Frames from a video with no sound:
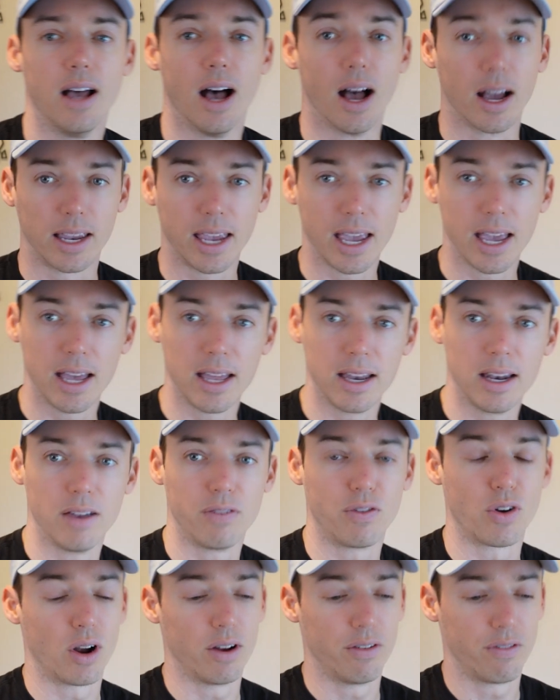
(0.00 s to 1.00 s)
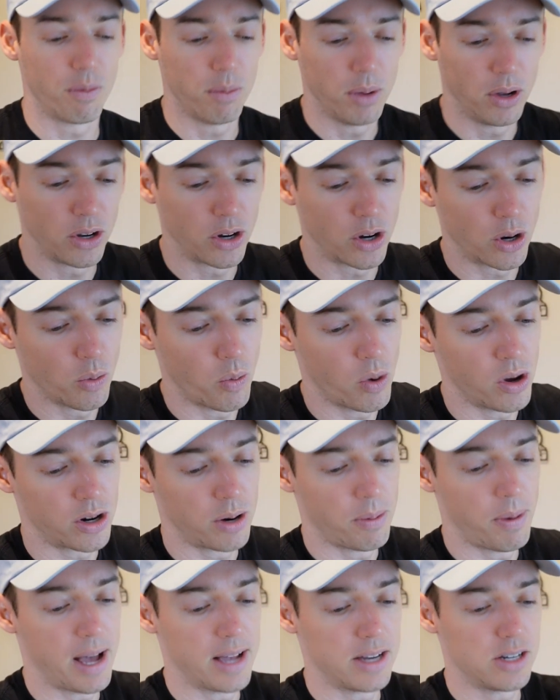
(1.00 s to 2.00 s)
Again, if you're unfamiliar, Wander
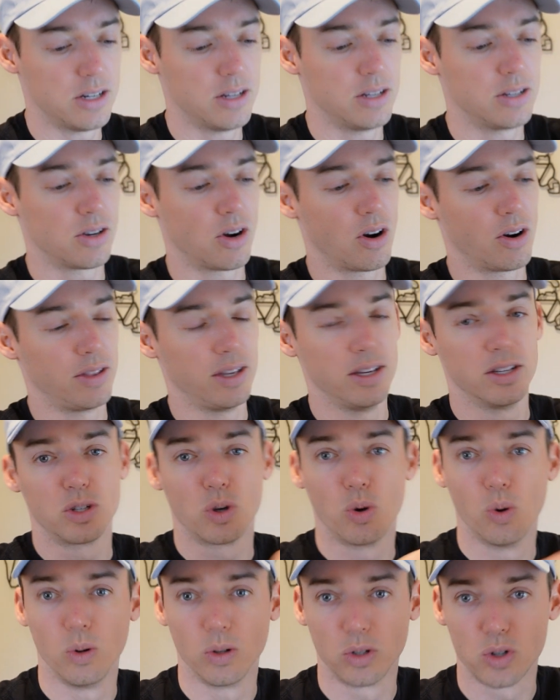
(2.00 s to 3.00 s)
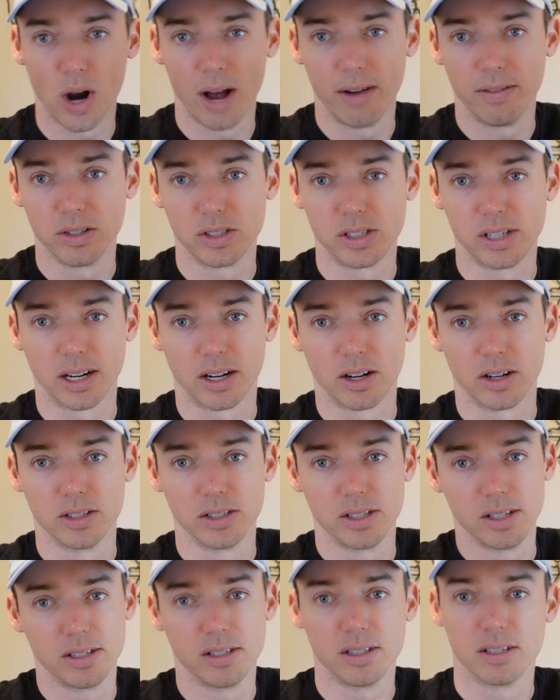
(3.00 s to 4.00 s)
Badges are these cool travel stickers.
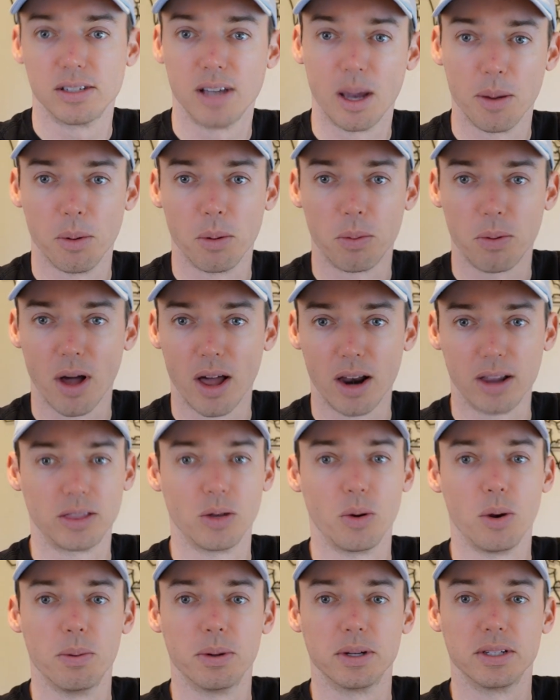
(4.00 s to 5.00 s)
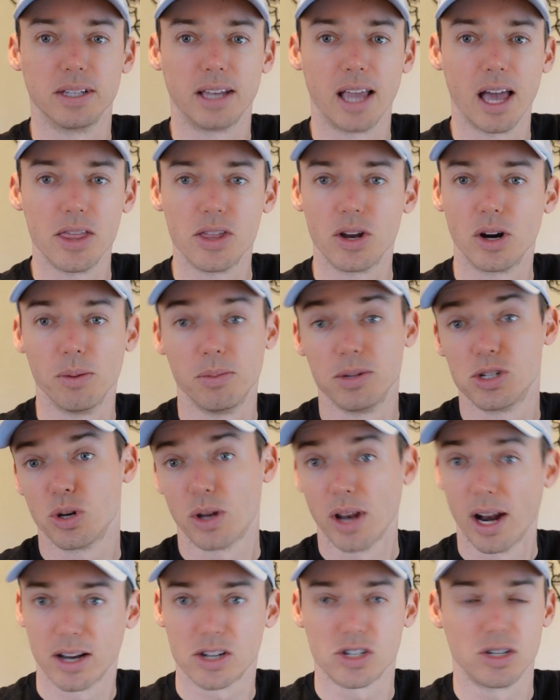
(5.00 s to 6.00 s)
This is a sample product that we put together, but you
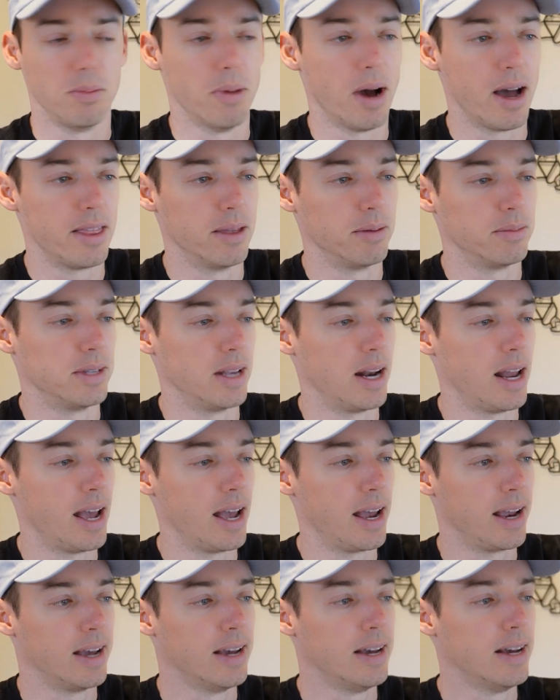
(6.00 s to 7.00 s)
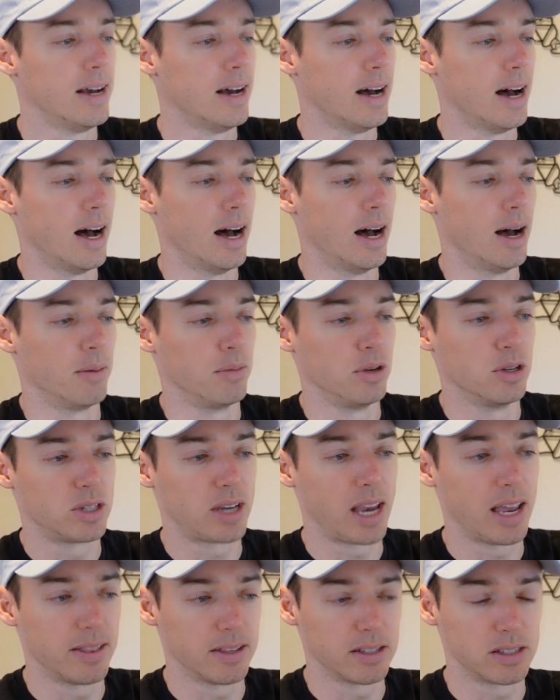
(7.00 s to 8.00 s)
can actually buy them today. You
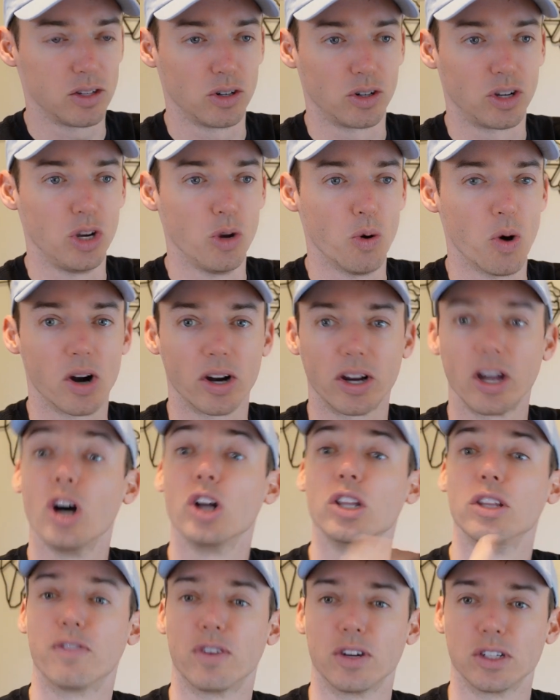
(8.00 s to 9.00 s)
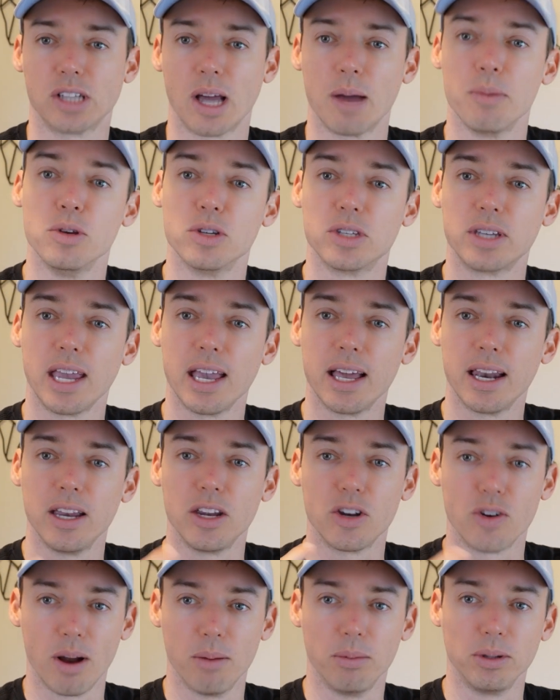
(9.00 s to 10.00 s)
scan this little QR code. The first time you scan it,
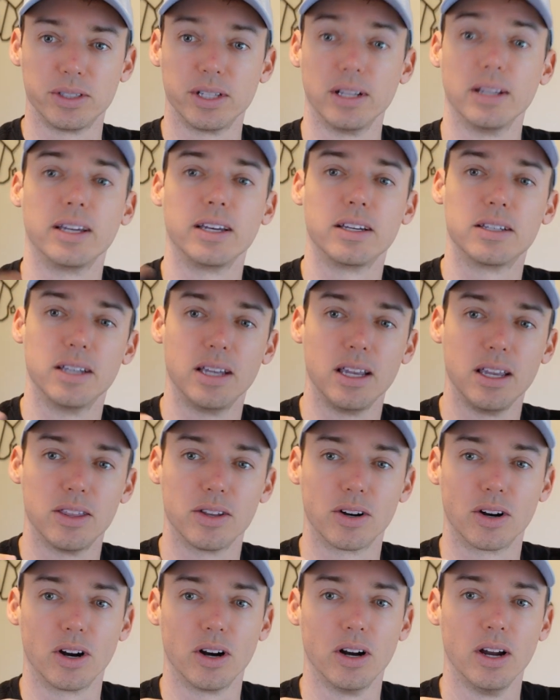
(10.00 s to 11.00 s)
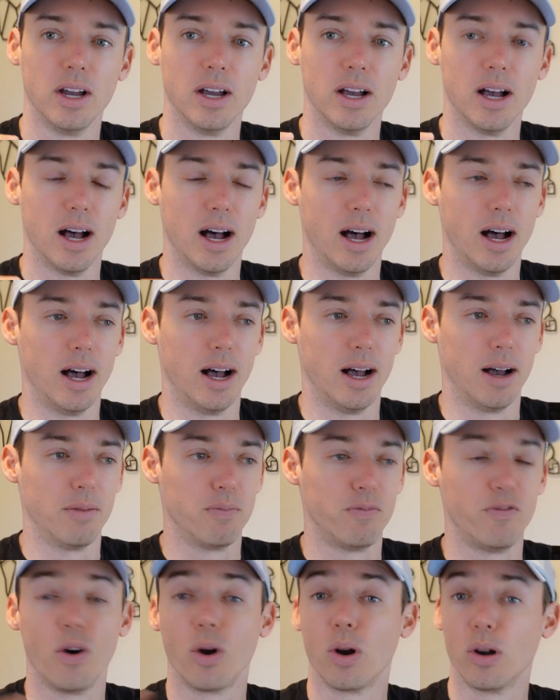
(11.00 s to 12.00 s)
you're able to link to either
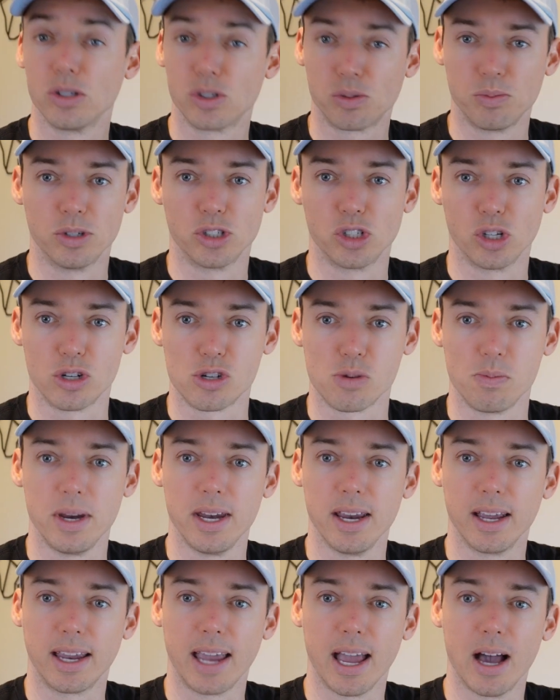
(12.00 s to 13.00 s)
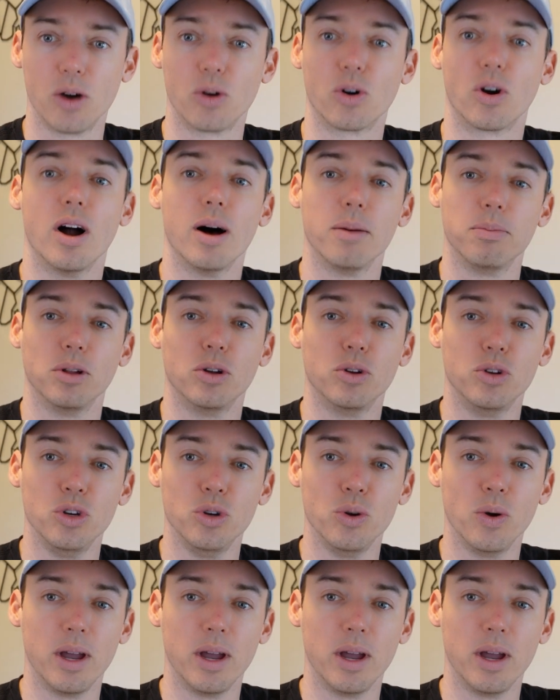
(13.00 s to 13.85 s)
photos from your social media account or upload new